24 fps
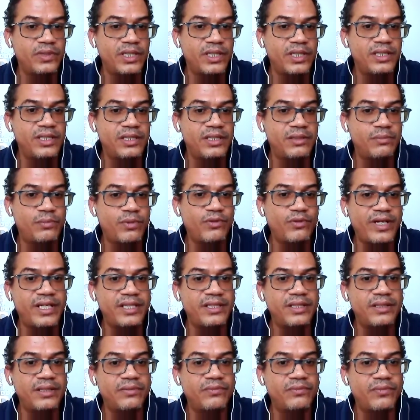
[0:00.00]
Could they
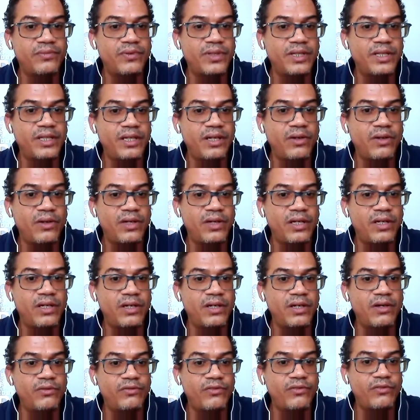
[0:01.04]
provide
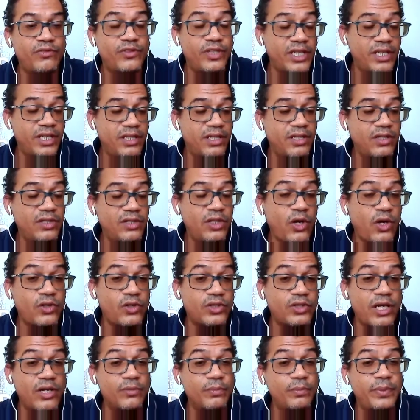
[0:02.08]
of the
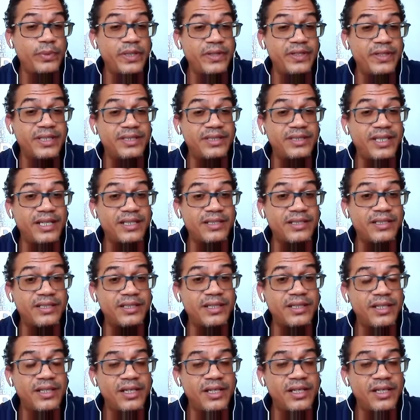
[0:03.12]
lockdown period that